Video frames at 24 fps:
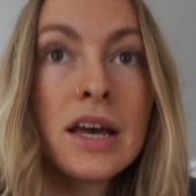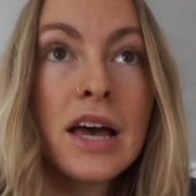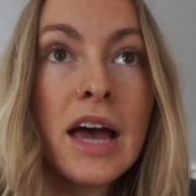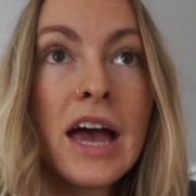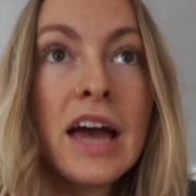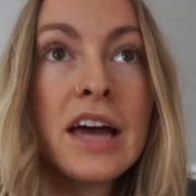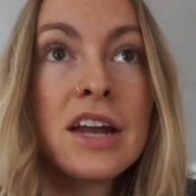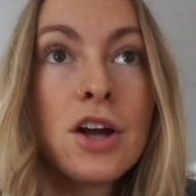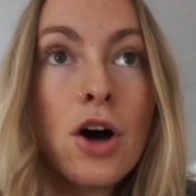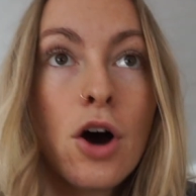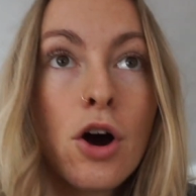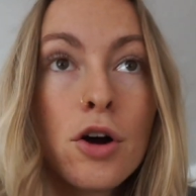
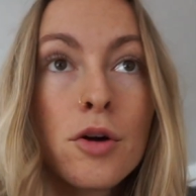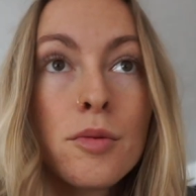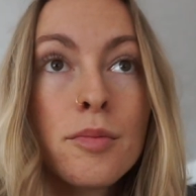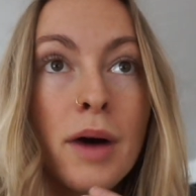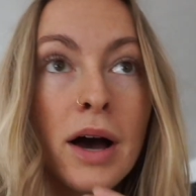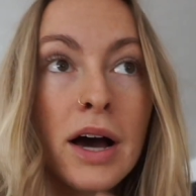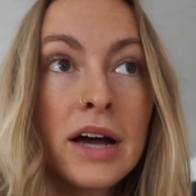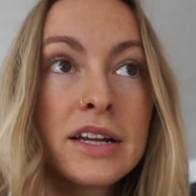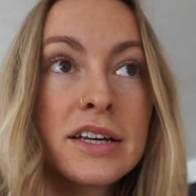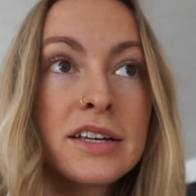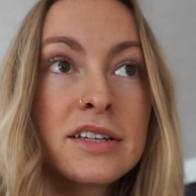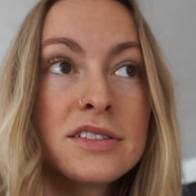And our
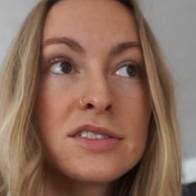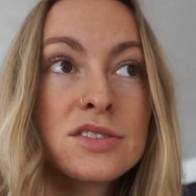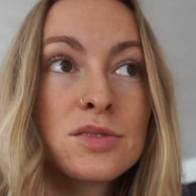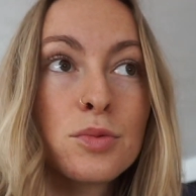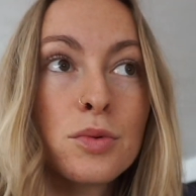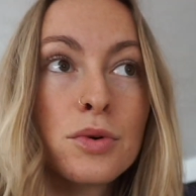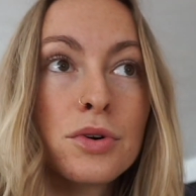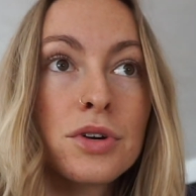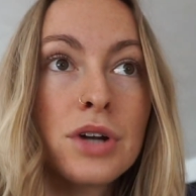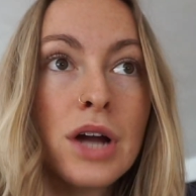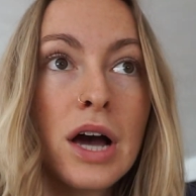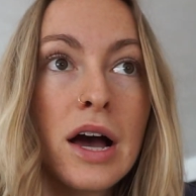bodies
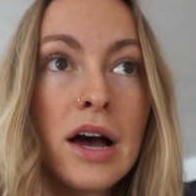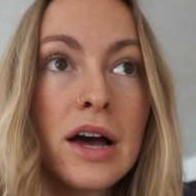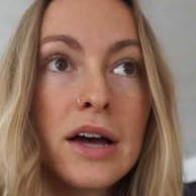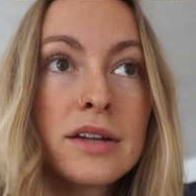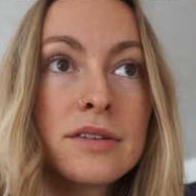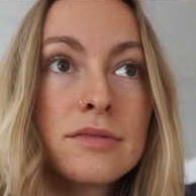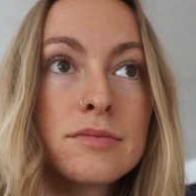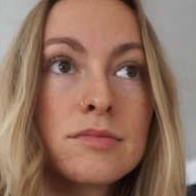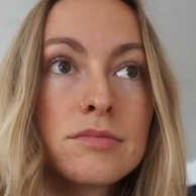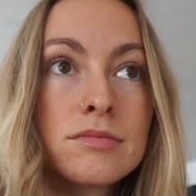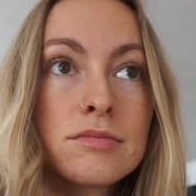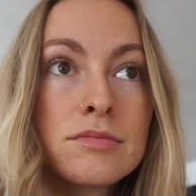were not
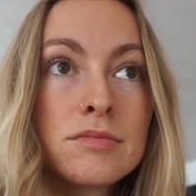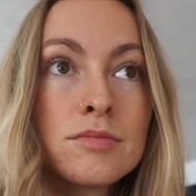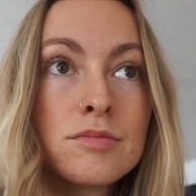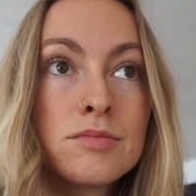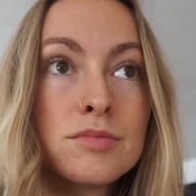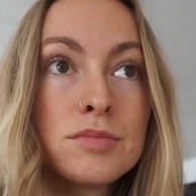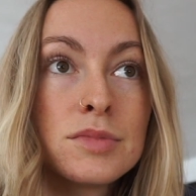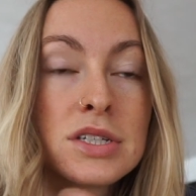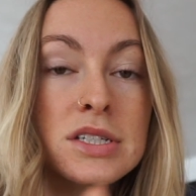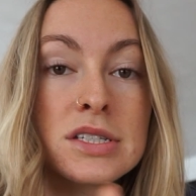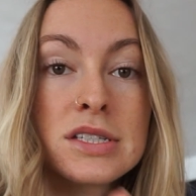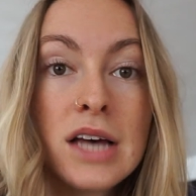
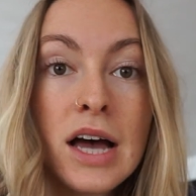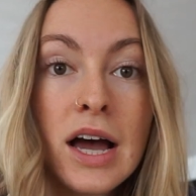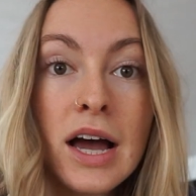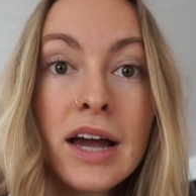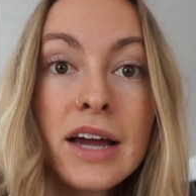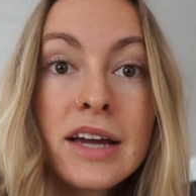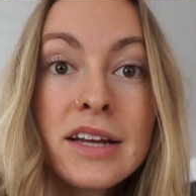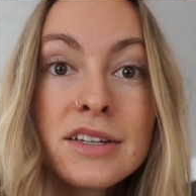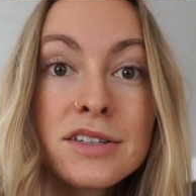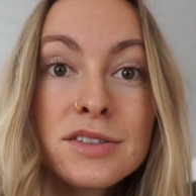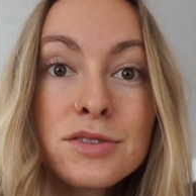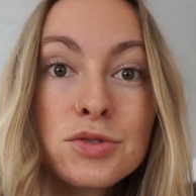
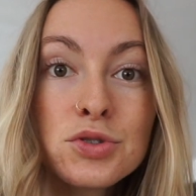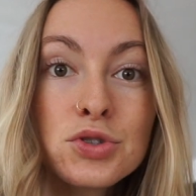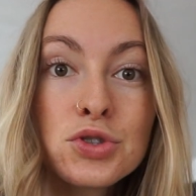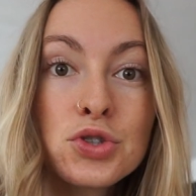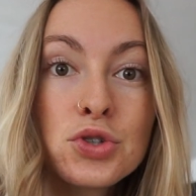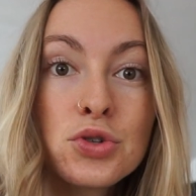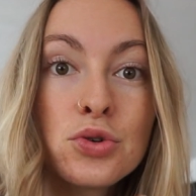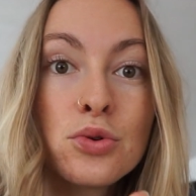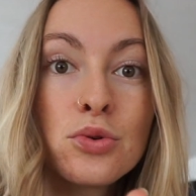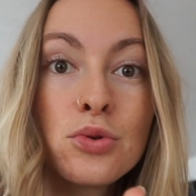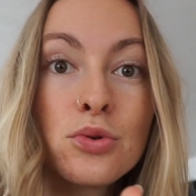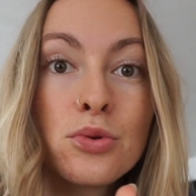designed
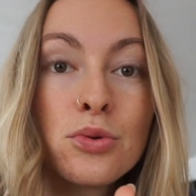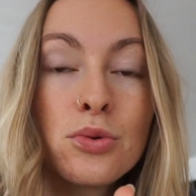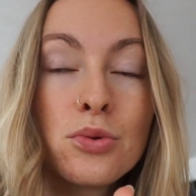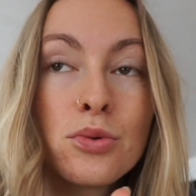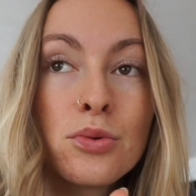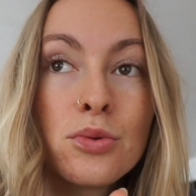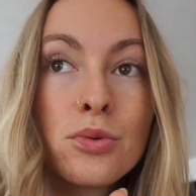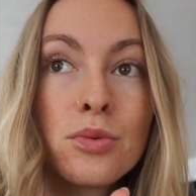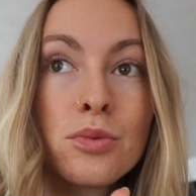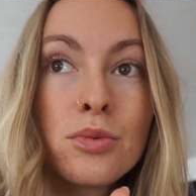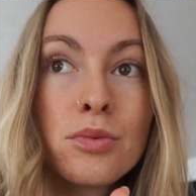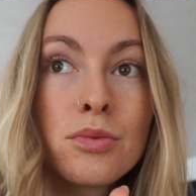
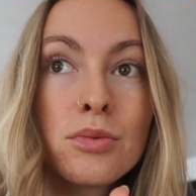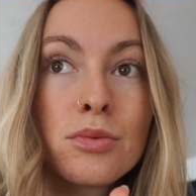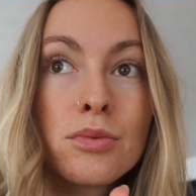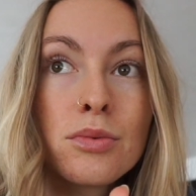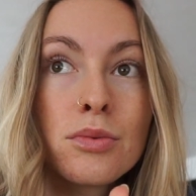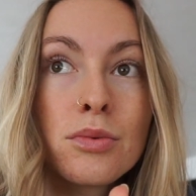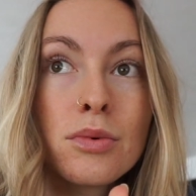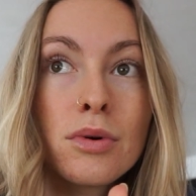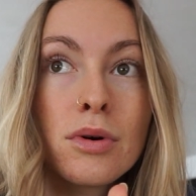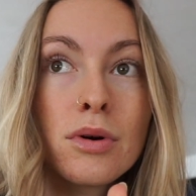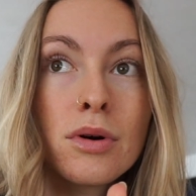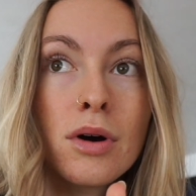to
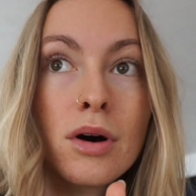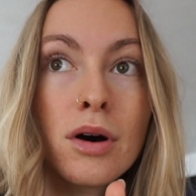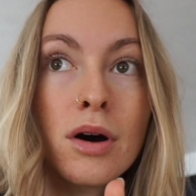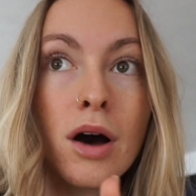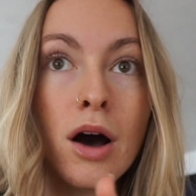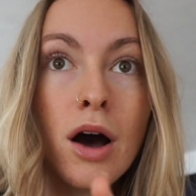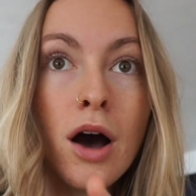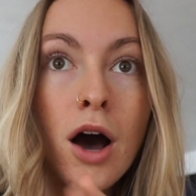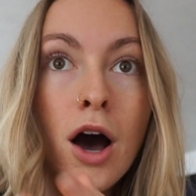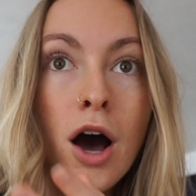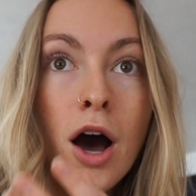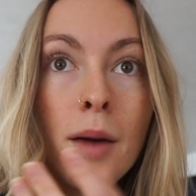
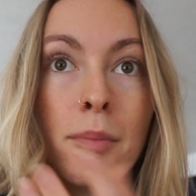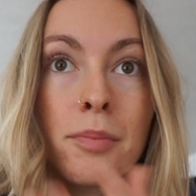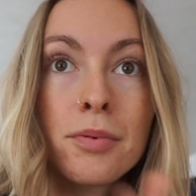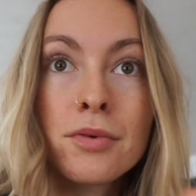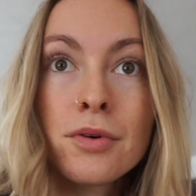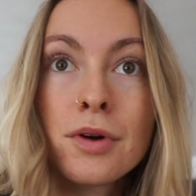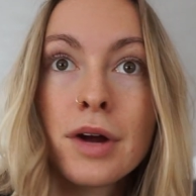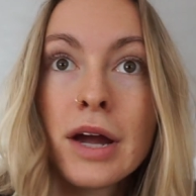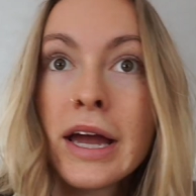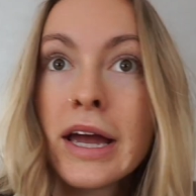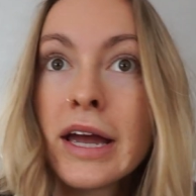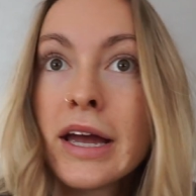
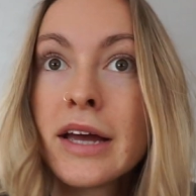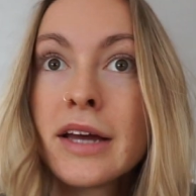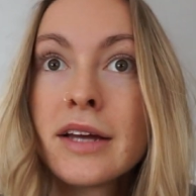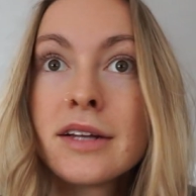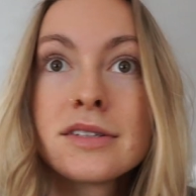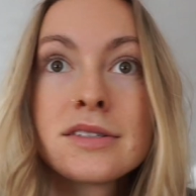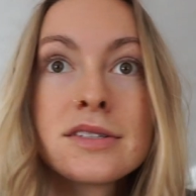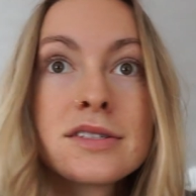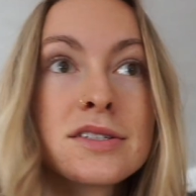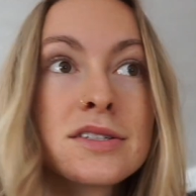operate